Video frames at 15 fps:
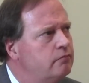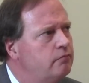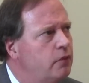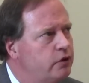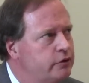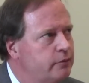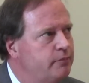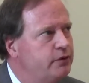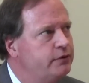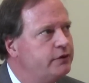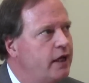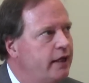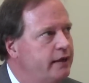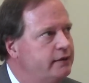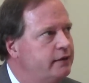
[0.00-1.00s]
Multiple
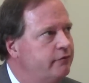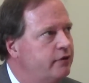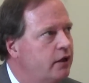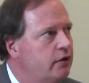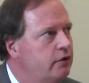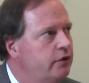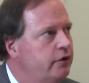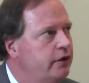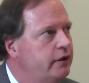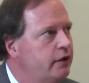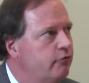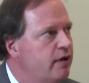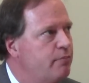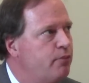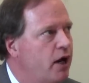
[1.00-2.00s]
studies have concluded
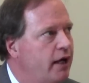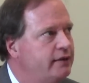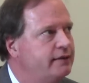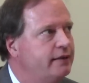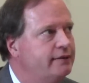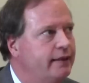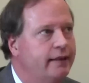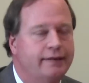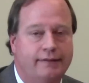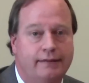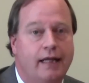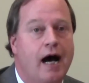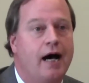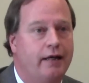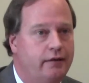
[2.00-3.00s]
that reprocessing is
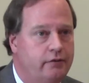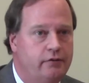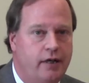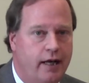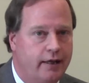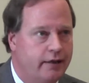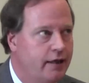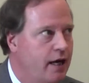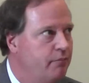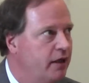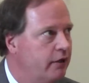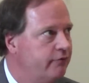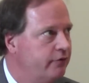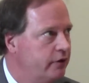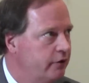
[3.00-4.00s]
not
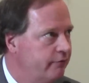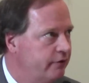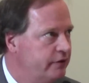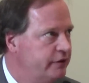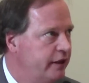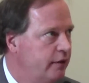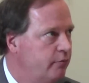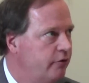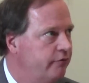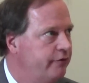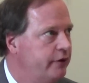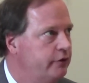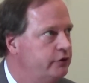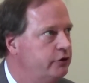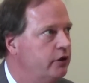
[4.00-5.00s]
economic for the foreseeable
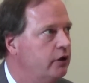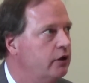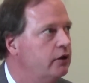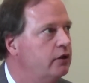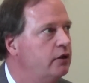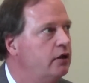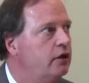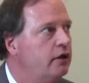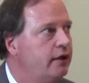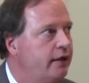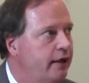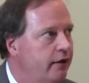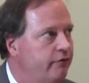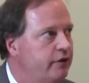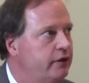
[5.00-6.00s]
future,
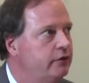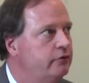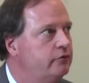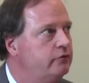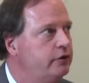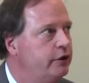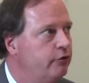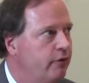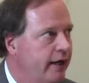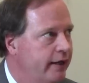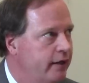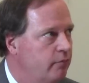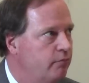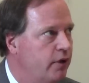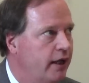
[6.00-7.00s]
given
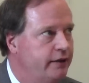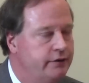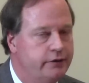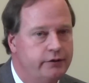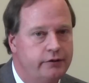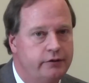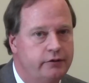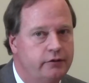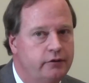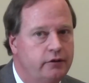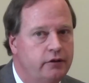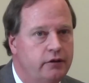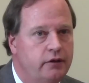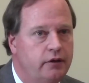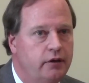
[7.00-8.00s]
uranium prices.
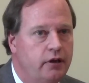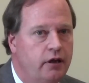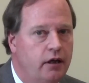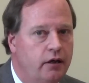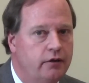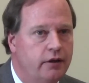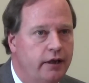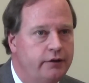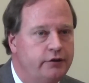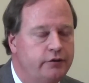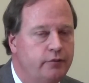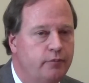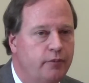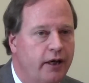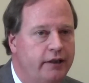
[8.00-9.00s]

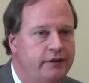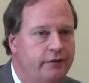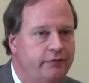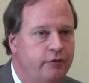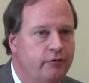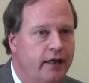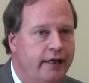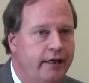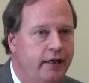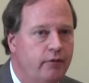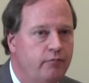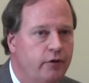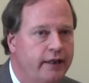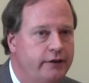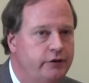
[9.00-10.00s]
Unless the price of
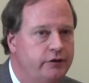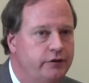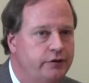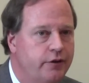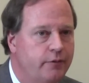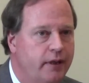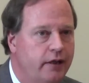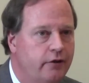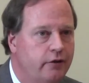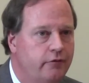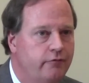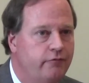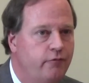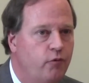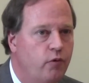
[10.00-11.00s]
uranium reaches
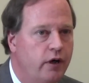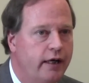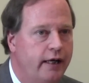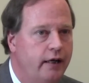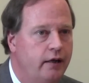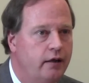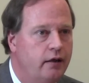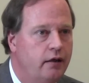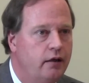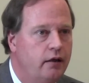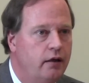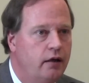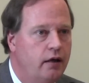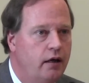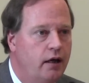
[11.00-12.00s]
$340
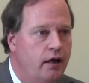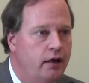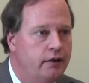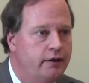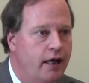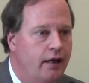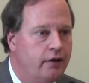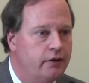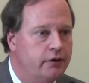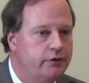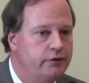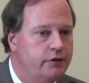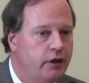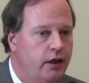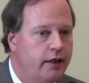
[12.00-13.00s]

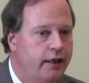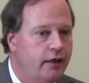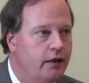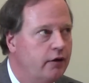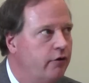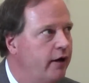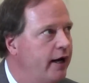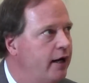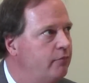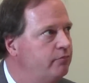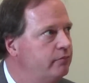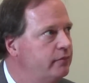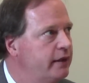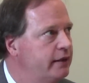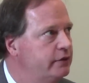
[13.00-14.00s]
a kilogram,